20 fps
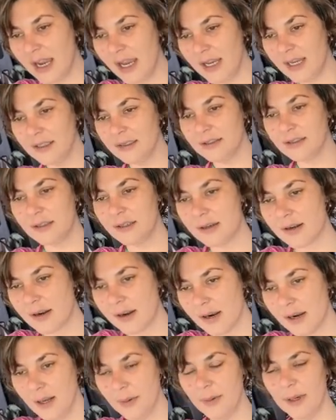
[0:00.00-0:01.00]
Yeah,
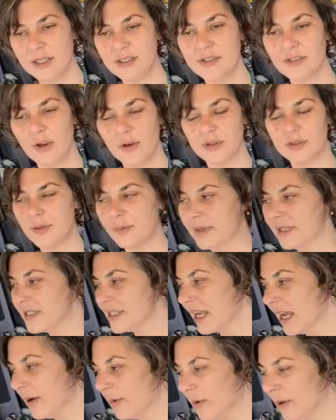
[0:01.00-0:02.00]
but it might just cost a
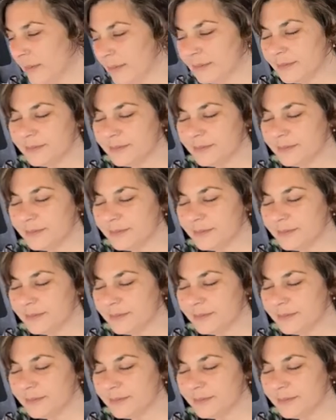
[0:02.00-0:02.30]
bit to get one.